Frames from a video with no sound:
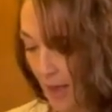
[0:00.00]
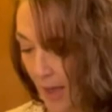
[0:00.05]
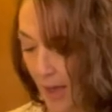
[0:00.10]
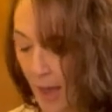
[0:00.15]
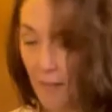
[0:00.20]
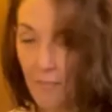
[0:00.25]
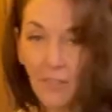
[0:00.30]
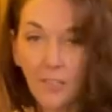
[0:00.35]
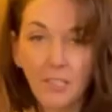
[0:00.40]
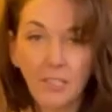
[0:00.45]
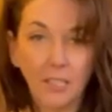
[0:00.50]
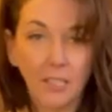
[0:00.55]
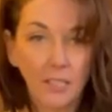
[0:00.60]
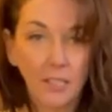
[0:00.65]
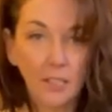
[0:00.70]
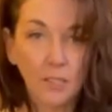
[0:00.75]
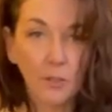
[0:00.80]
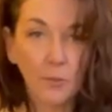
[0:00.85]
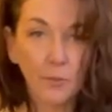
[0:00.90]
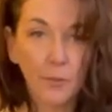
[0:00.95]
have a
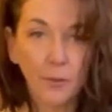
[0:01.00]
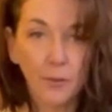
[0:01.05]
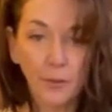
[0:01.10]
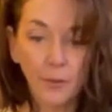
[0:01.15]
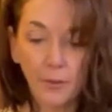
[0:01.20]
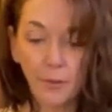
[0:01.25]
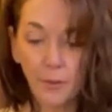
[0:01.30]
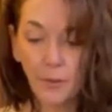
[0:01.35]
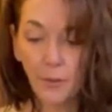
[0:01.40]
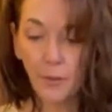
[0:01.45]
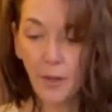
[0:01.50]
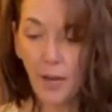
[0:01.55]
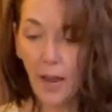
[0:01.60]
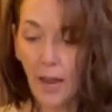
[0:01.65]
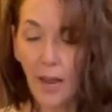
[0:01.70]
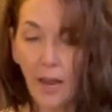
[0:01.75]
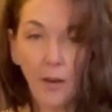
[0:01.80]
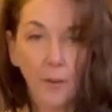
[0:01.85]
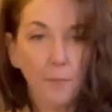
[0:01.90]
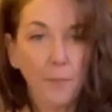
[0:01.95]
teaspoon
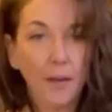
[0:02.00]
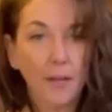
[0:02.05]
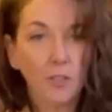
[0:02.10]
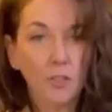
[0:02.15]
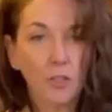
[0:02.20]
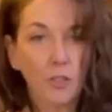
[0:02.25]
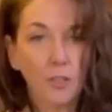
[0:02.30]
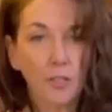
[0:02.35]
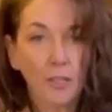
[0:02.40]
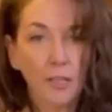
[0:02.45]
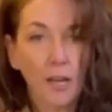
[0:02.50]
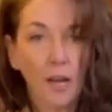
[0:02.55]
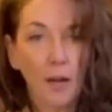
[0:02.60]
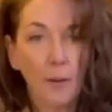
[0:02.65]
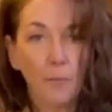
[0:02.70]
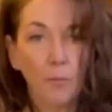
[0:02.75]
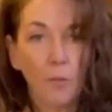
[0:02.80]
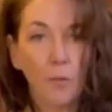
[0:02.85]
and a measuring cup.